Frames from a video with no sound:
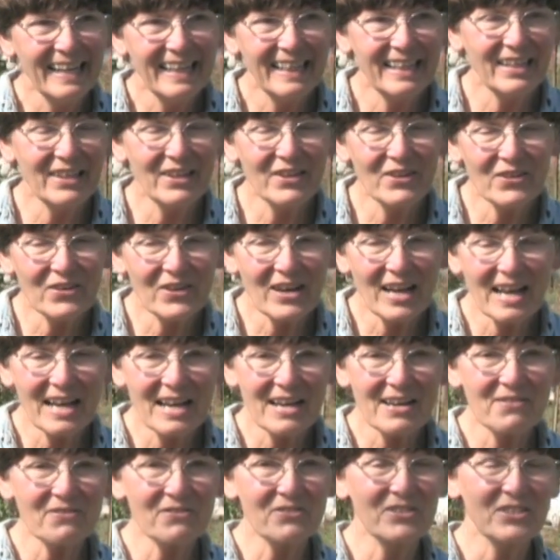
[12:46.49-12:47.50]
You
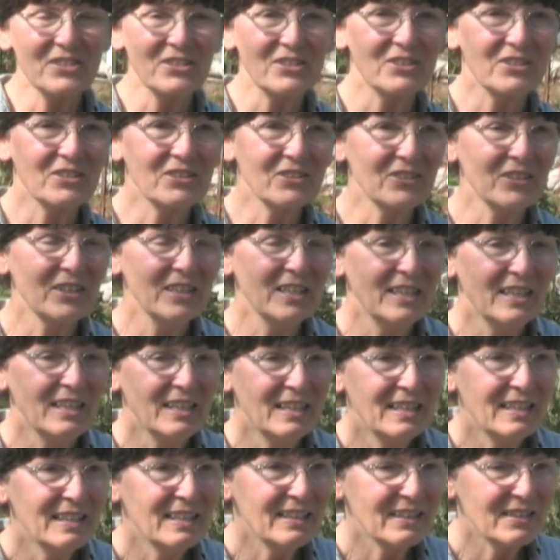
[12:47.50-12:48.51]
have to,
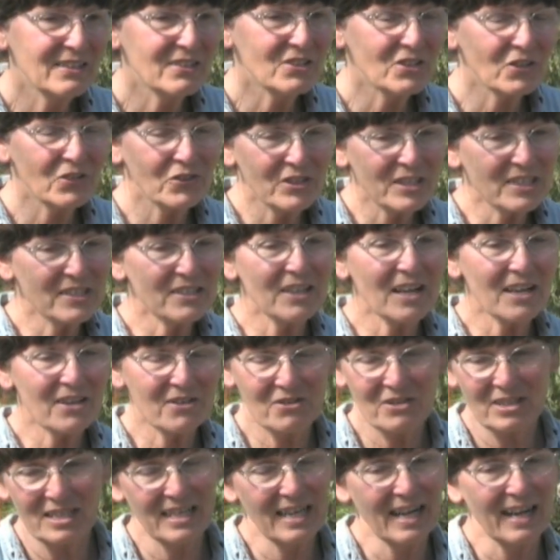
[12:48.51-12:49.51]
so it's not,
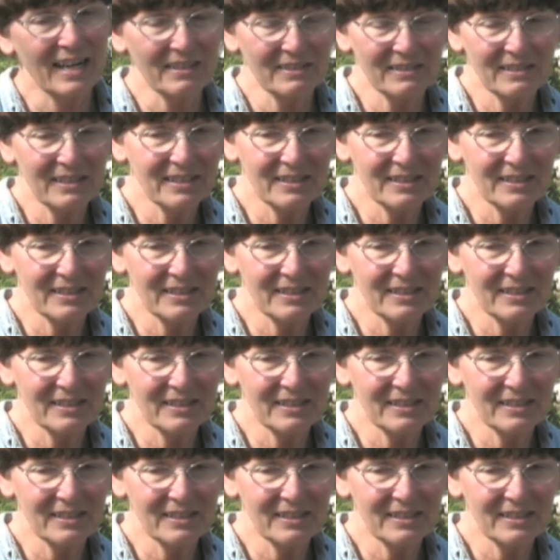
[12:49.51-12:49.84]
yeah.